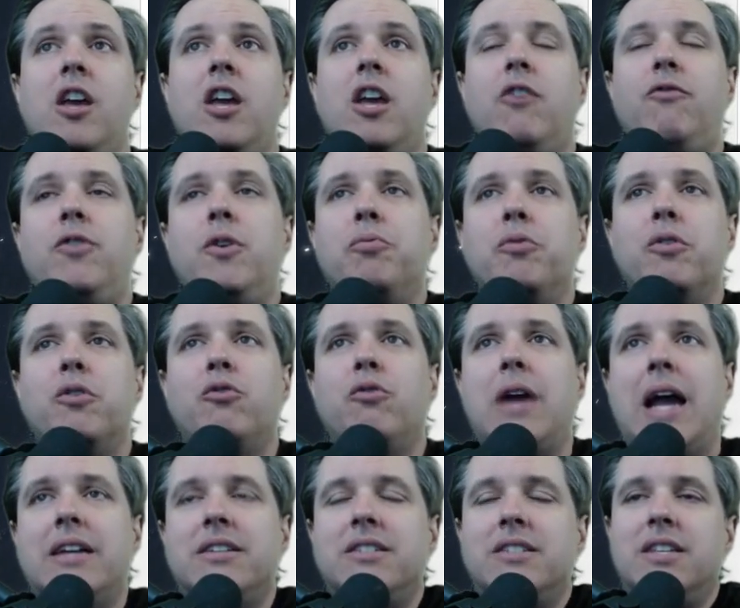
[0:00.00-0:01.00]
If you
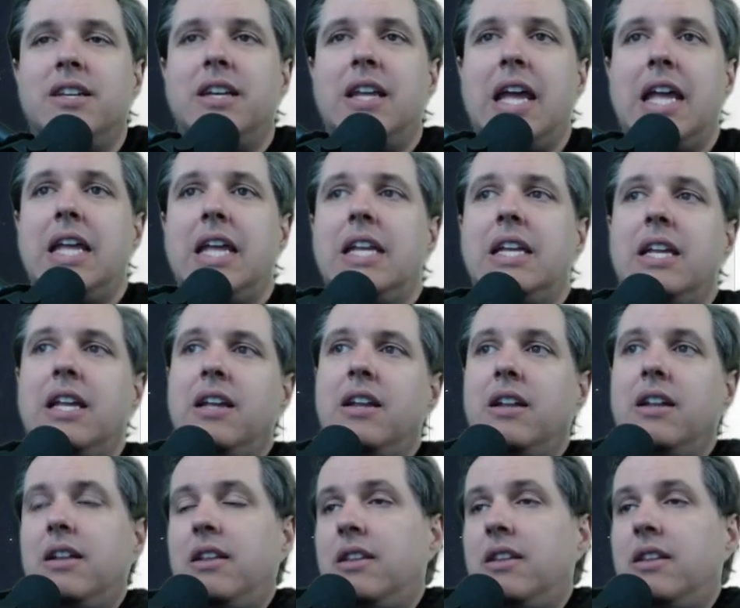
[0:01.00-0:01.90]
procrastinate, and